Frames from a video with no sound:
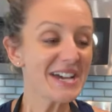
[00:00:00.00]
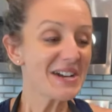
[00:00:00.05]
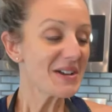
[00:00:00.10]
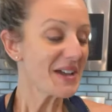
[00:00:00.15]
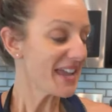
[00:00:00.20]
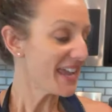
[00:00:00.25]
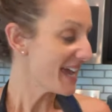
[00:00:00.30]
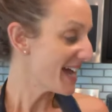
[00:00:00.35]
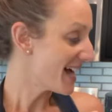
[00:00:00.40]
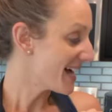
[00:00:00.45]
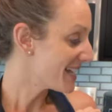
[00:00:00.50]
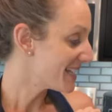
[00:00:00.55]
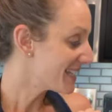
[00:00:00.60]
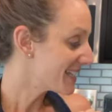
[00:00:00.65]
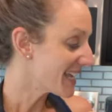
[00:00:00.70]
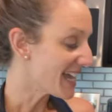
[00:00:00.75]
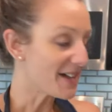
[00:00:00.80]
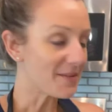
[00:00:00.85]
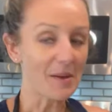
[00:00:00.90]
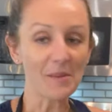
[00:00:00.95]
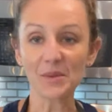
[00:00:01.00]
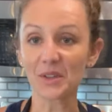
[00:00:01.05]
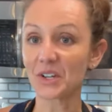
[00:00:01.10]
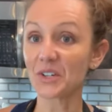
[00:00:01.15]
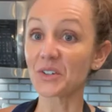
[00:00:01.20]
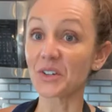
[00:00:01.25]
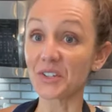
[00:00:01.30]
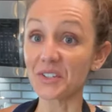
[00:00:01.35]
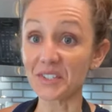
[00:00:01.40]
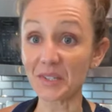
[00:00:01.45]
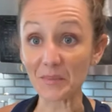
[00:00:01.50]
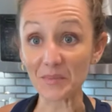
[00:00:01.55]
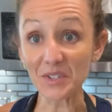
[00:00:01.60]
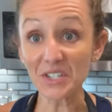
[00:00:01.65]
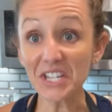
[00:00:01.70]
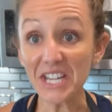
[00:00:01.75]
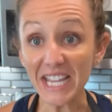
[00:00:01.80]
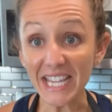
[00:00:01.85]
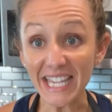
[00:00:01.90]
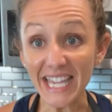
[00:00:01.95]
And um, I'm gonna grill some
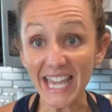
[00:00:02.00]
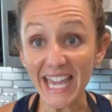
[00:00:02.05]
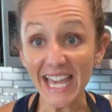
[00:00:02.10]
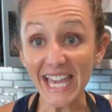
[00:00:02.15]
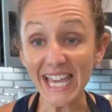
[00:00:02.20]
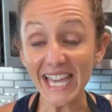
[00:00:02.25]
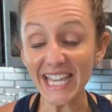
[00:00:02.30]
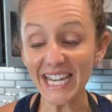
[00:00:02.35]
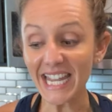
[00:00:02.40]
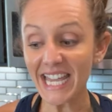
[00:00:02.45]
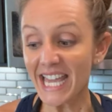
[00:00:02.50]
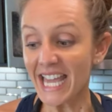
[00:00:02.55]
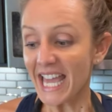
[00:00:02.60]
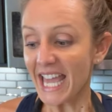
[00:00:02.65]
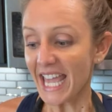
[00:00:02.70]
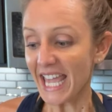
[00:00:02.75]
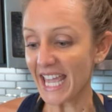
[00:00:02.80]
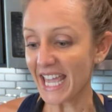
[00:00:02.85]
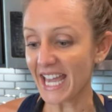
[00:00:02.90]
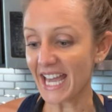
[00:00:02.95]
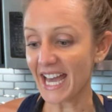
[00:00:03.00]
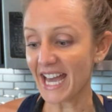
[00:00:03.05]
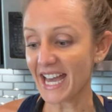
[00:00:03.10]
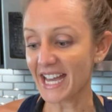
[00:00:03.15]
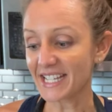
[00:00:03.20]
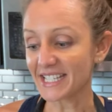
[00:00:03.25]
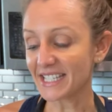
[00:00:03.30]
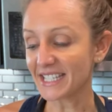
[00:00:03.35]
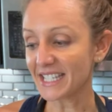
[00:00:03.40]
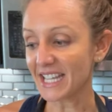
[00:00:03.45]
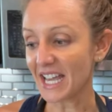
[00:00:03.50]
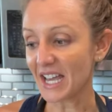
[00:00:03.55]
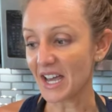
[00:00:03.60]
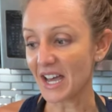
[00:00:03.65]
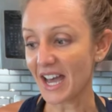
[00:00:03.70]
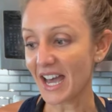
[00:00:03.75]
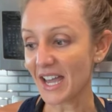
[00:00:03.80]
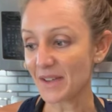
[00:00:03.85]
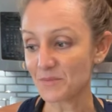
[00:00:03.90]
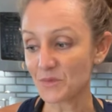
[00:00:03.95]
chicken, and
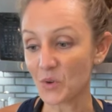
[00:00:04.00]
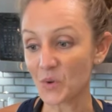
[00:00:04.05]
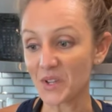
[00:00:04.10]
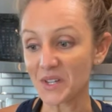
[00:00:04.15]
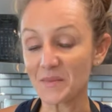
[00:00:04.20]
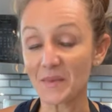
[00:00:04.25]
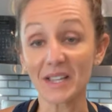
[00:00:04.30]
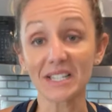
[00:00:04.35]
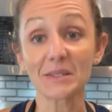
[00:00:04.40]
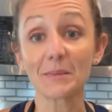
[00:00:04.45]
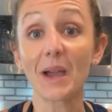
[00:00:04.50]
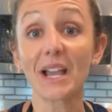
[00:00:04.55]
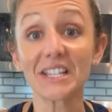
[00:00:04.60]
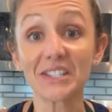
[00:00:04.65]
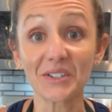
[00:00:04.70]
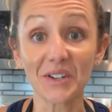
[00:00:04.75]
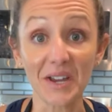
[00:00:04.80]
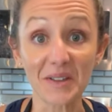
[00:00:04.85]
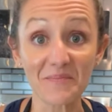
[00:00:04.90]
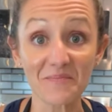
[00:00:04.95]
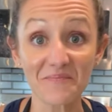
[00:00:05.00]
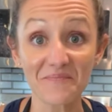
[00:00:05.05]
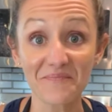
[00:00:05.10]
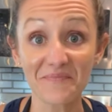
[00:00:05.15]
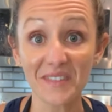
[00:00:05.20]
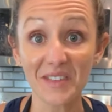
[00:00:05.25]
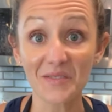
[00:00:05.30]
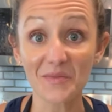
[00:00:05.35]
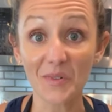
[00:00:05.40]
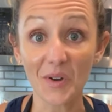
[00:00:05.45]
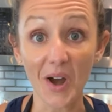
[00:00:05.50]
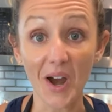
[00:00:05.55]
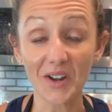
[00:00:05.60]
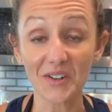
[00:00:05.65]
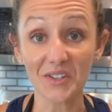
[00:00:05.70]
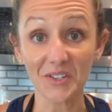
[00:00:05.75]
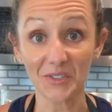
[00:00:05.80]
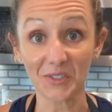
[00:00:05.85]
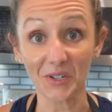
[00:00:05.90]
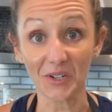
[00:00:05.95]
uh, I'm going to make some ice cream for our
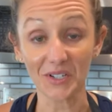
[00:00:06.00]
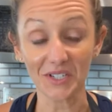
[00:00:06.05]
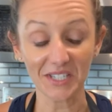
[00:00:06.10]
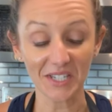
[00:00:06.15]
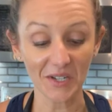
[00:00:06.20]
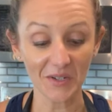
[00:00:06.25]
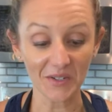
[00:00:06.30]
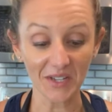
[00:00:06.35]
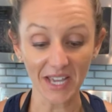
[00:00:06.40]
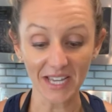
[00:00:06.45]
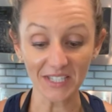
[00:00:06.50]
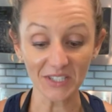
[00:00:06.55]
dessert, okay?